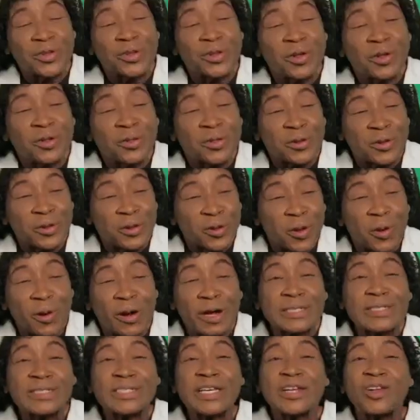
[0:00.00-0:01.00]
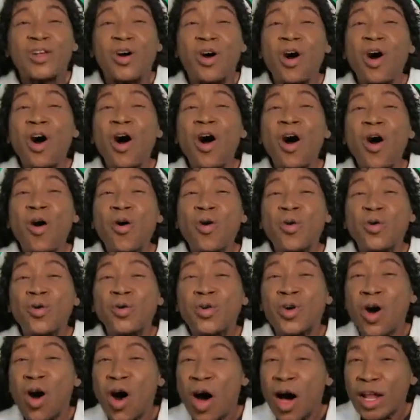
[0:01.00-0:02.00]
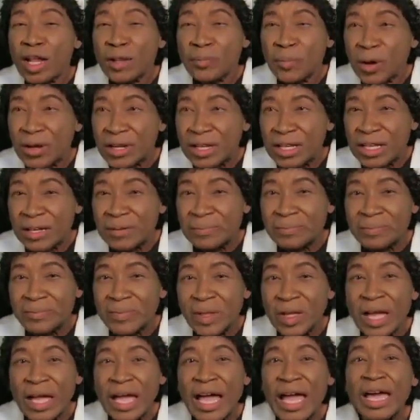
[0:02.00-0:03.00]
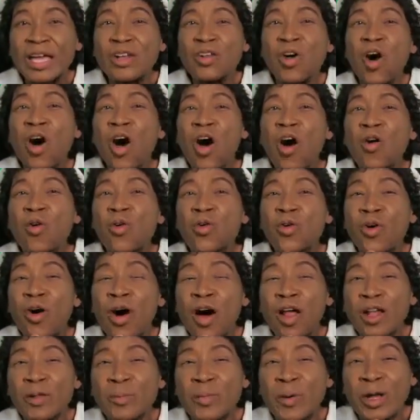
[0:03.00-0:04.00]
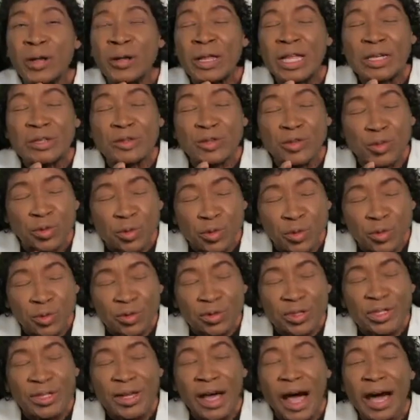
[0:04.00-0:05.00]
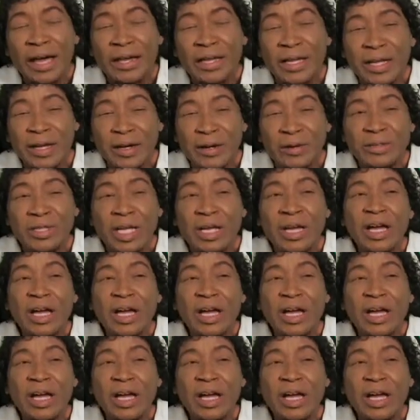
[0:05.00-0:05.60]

things. You know, the Lord said, all who call upon him, and all who call upon him truth, God hears.